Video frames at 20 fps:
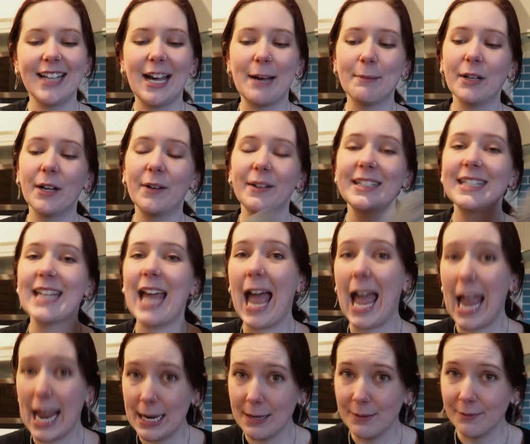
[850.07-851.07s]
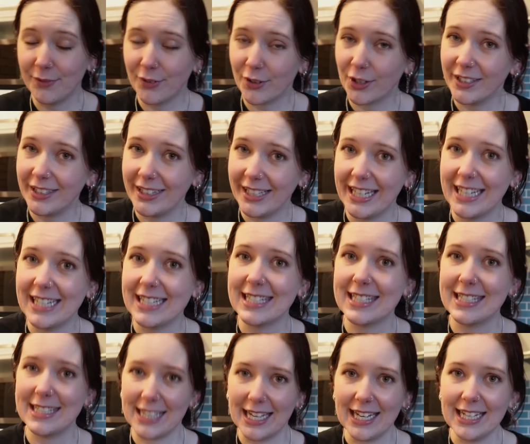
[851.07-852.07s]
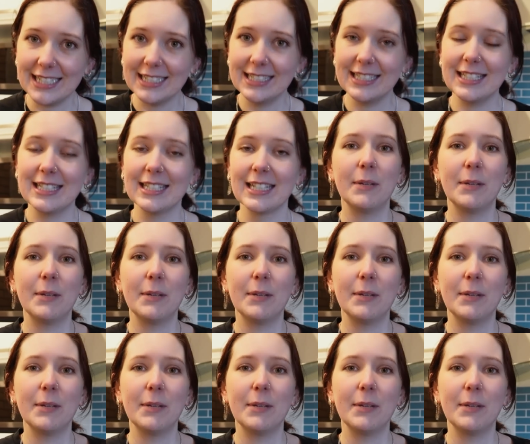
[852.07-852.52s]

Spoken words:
I'm going to aim for at least 6